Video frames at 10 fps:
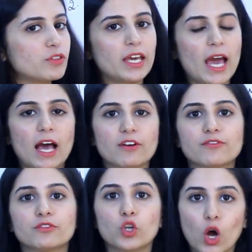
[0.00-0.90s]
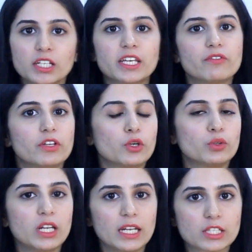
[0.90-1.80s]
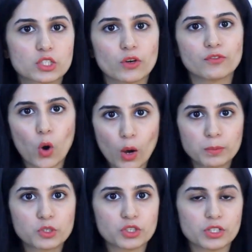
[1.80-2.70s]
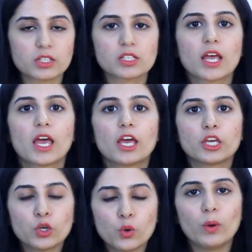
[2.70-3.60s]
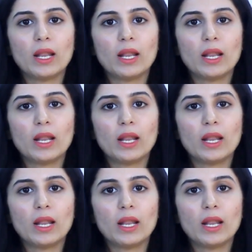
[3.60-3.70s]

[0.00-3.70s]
they have not given you the list of options, you